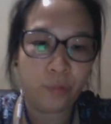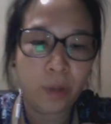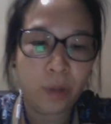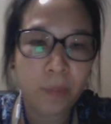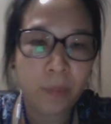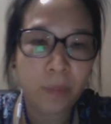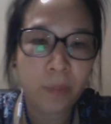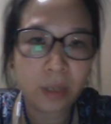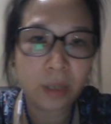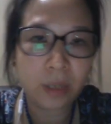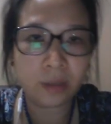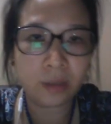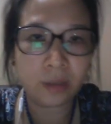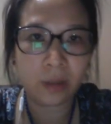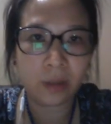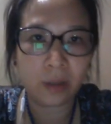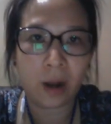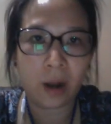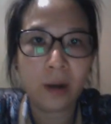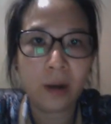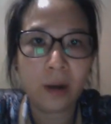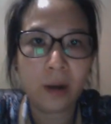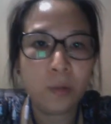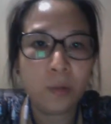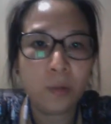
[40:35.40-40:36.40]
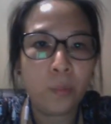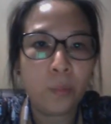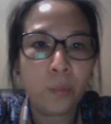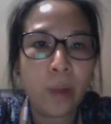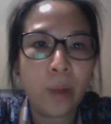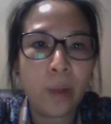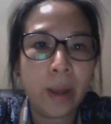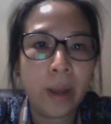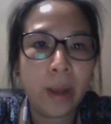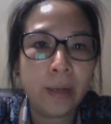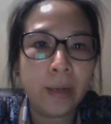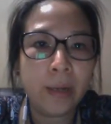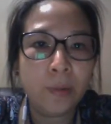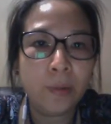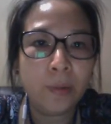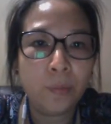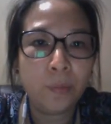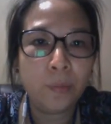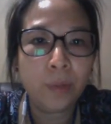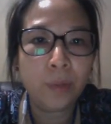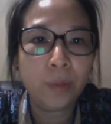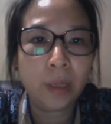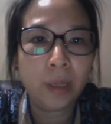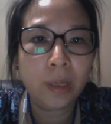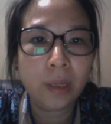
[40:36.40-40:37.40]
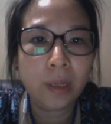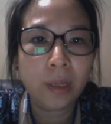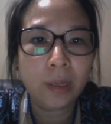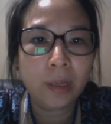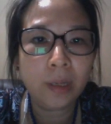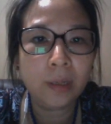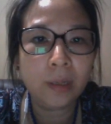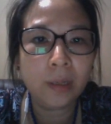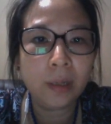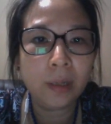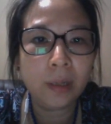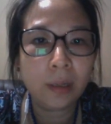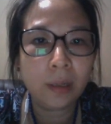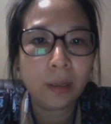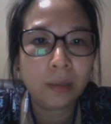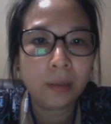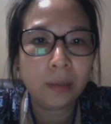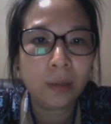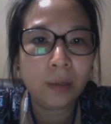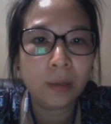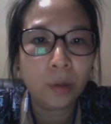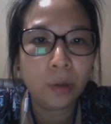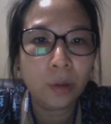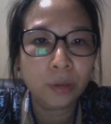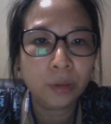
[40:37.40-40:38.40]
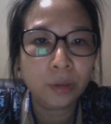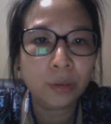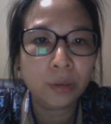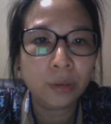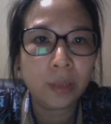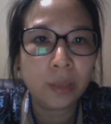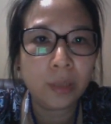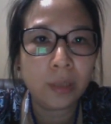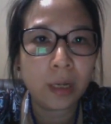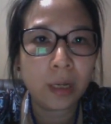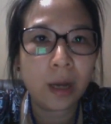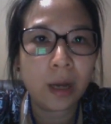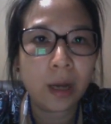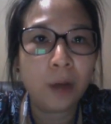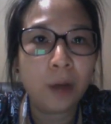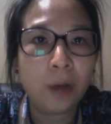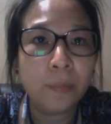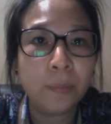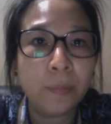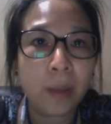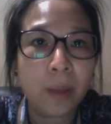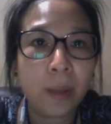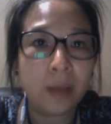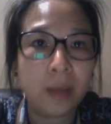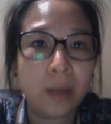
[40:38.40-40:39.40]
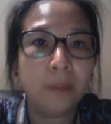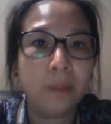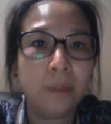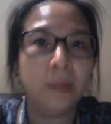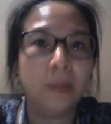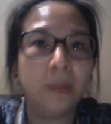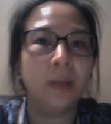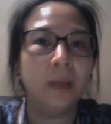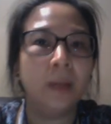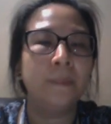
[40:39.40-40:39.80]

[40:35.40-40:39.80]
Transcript: start when we note the account payable.